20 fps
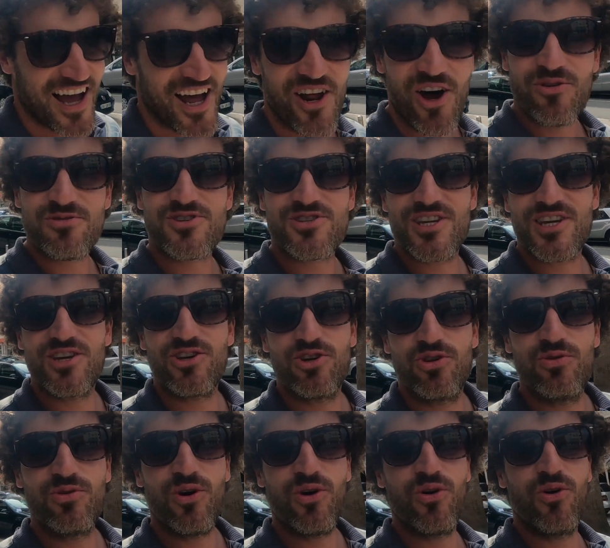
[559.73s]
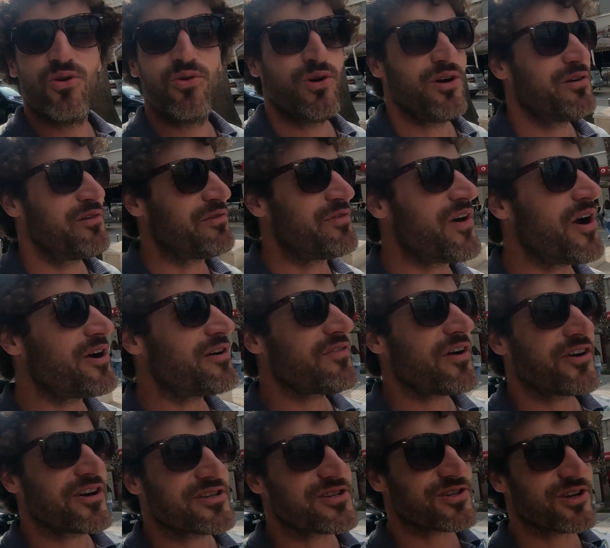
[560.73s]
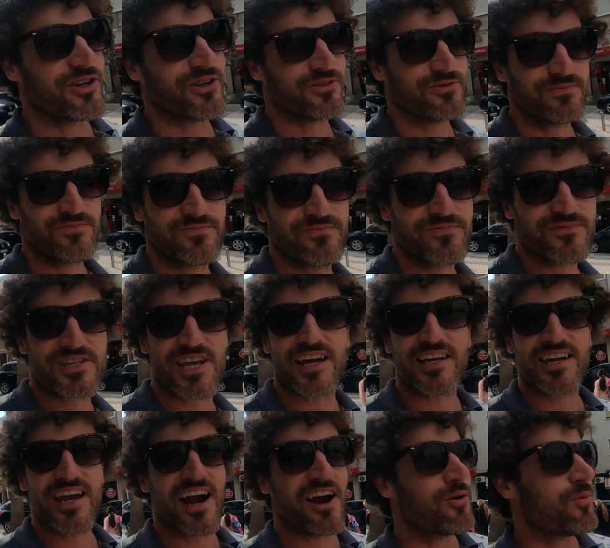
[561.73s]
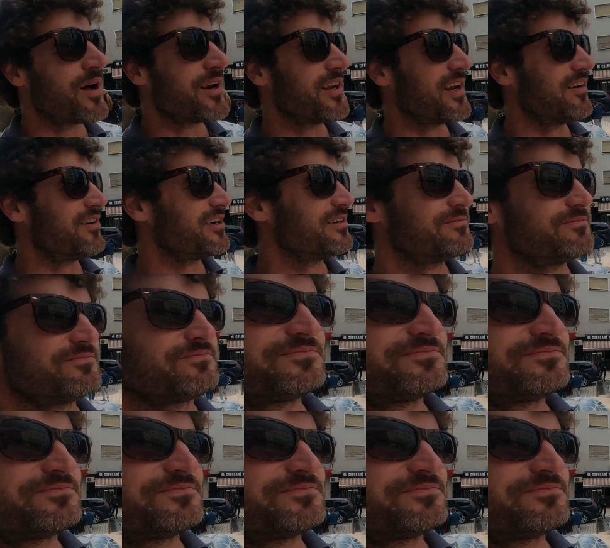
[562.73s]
and I'll see you all very soon. Take care of one another.